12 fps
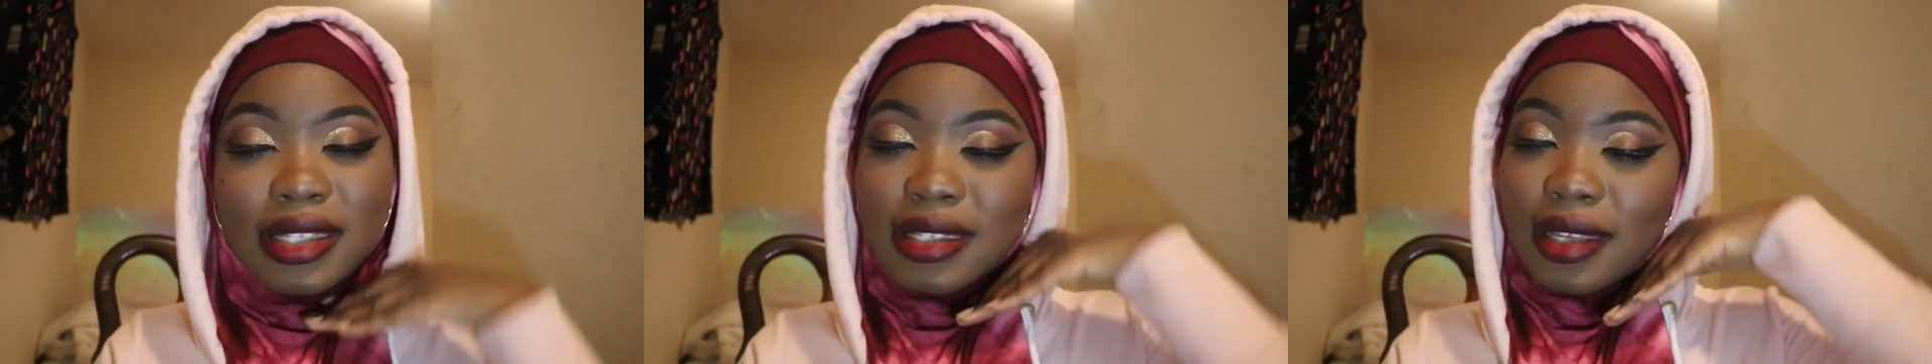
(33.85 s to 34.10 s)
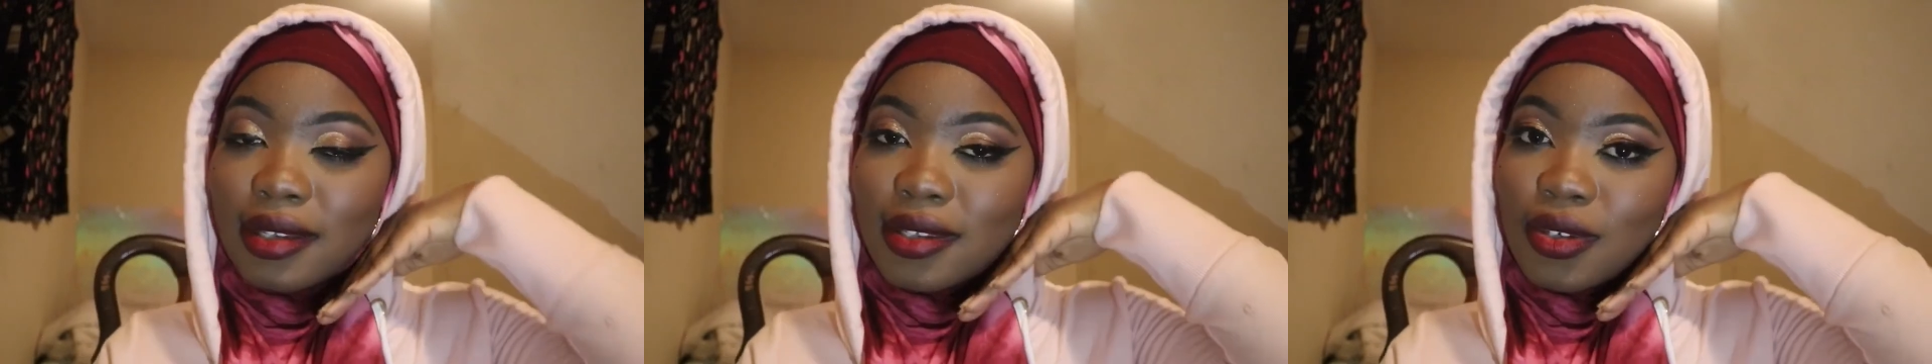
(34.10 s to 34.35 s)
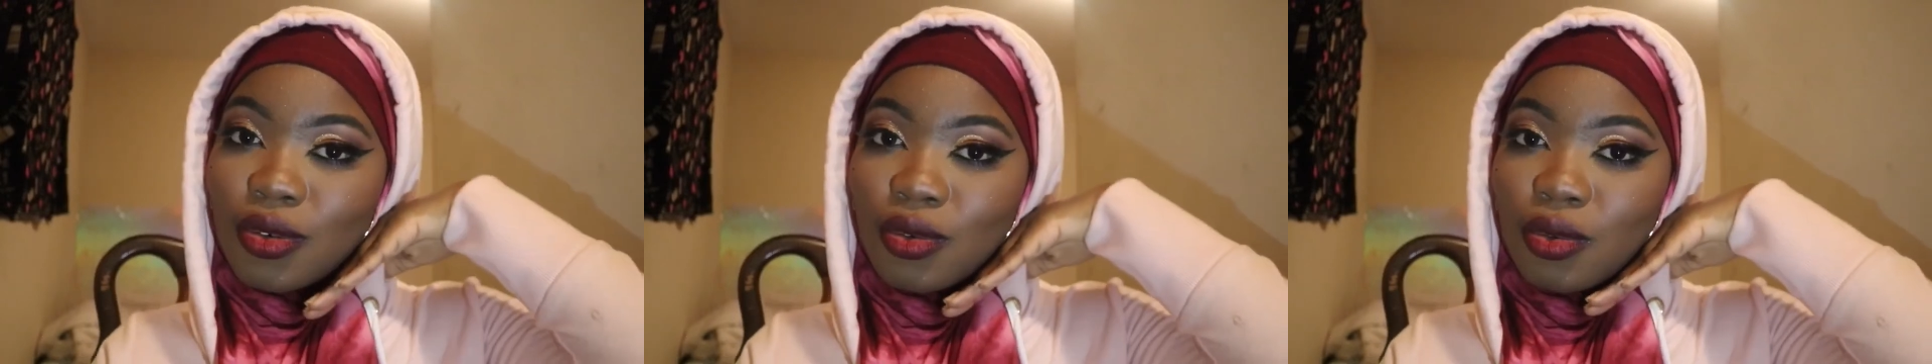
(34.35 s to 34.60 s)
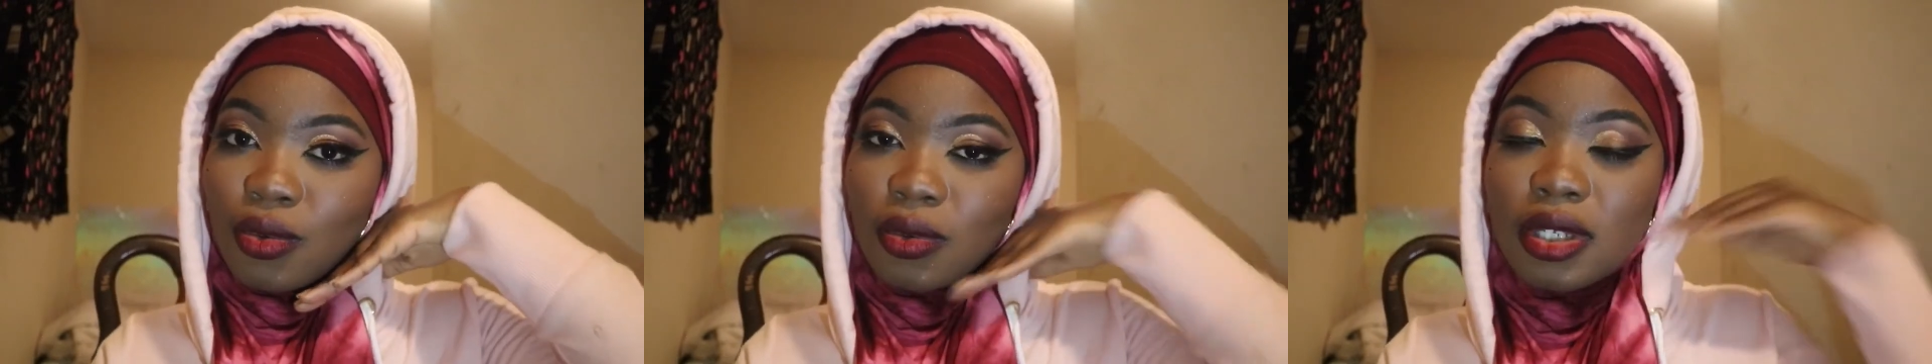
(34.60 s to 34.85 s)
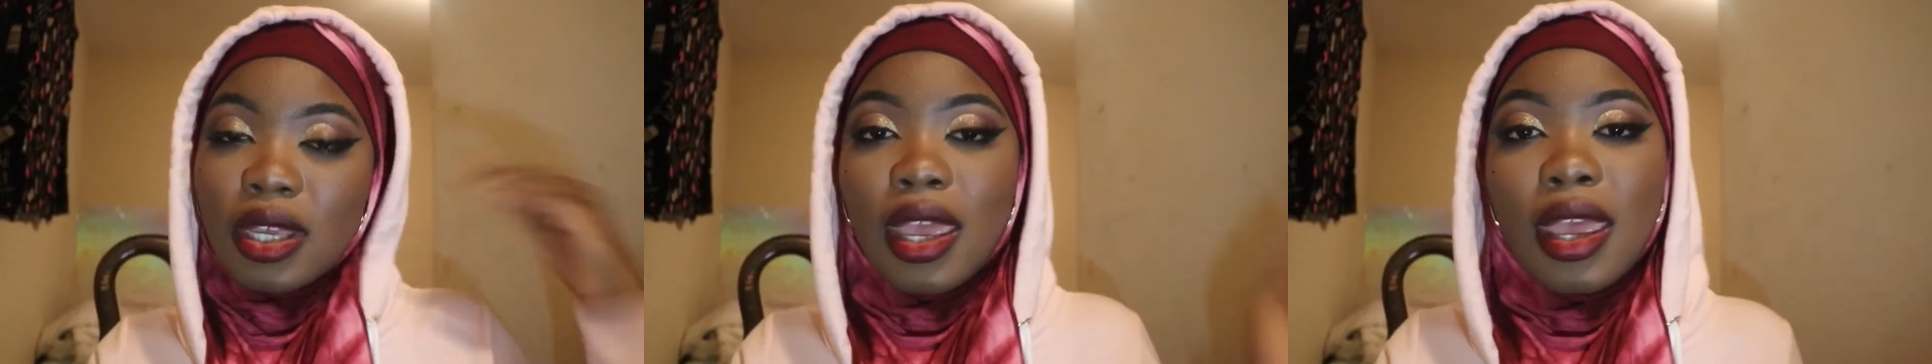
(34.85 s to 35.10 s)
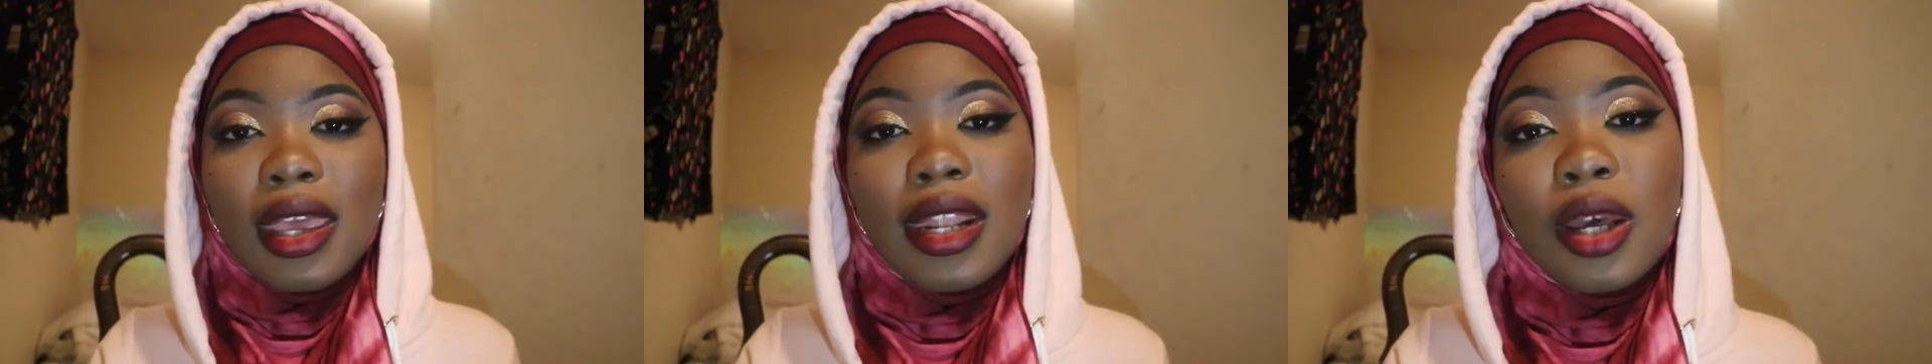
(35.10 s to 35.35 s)
stay tuned
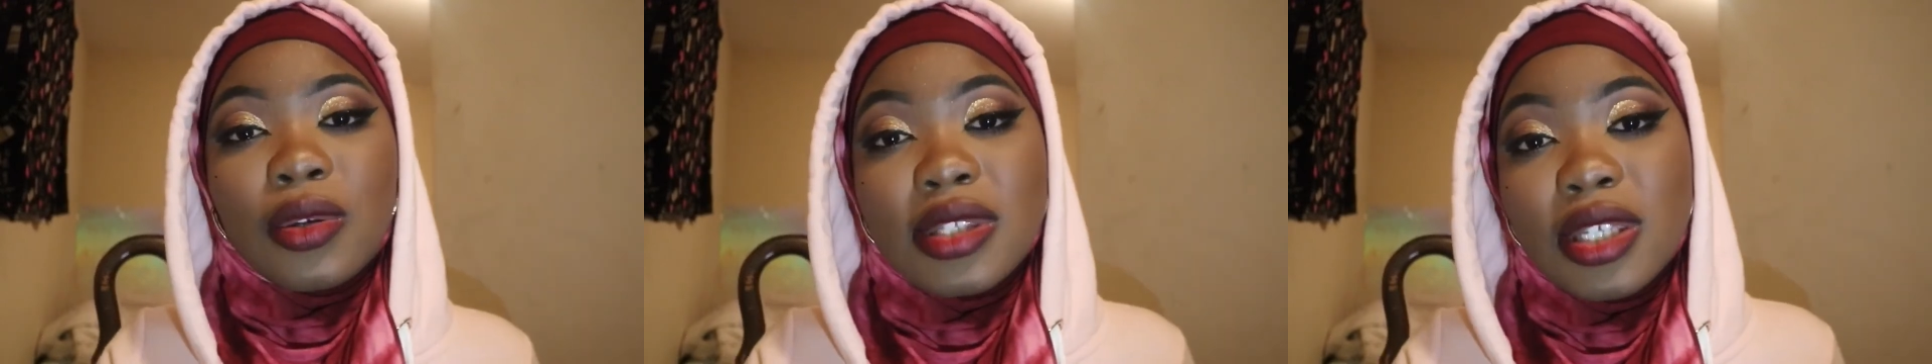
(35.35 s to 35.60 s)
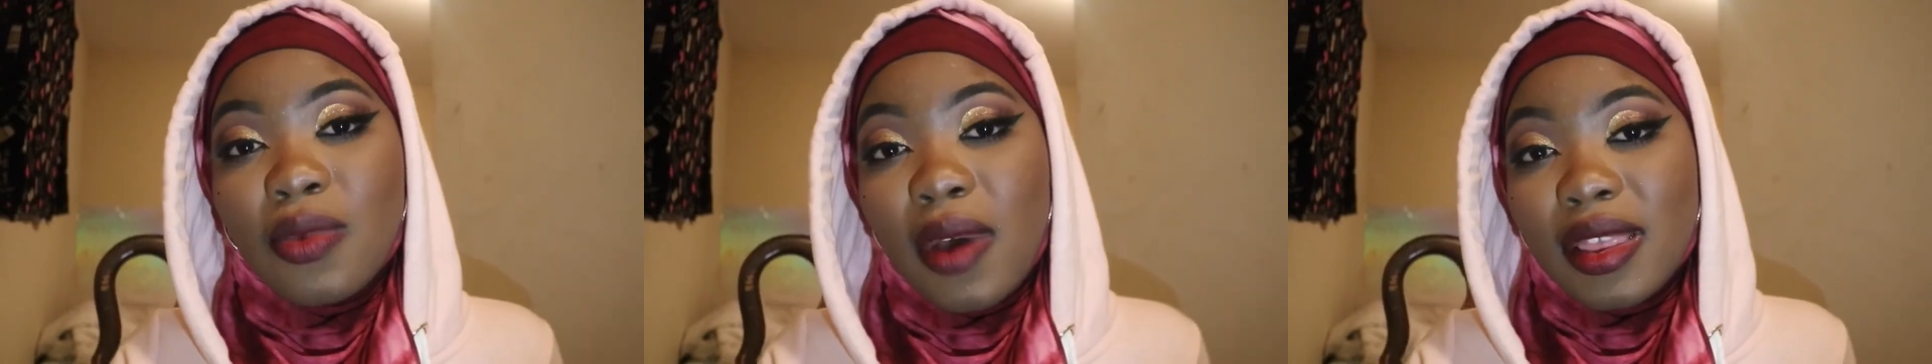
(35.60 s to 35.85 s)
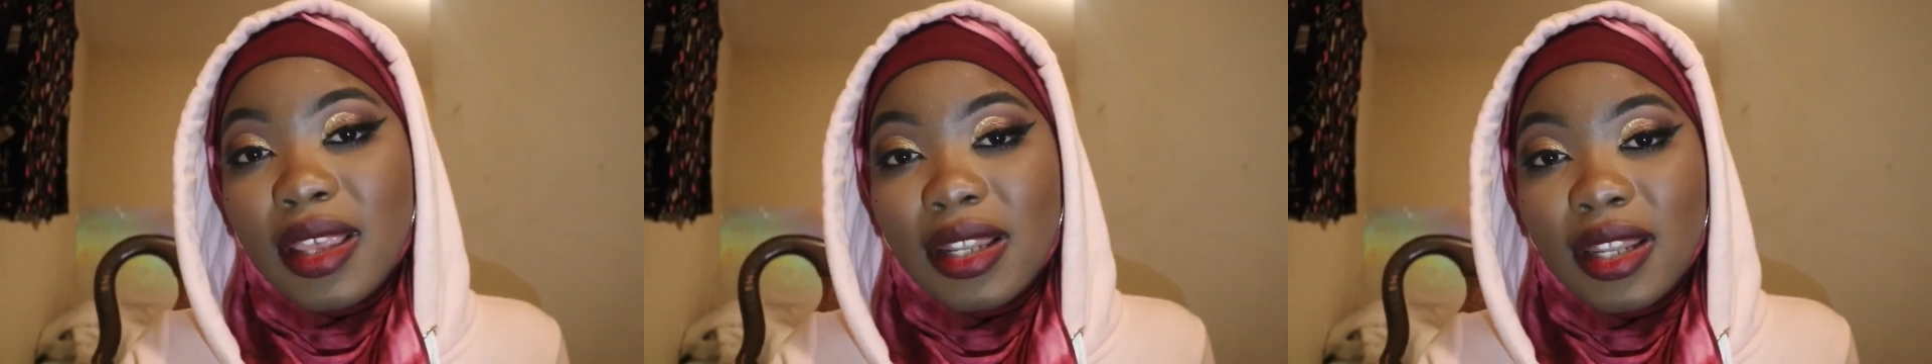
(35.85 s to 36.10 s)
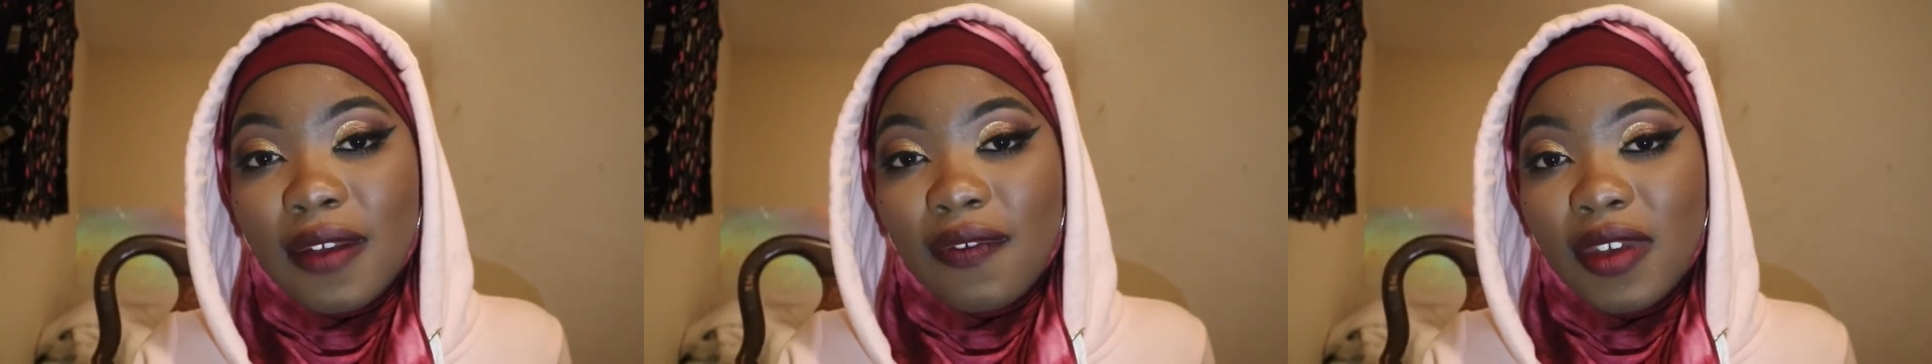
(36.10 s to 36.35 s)
and I'll see you at the end of the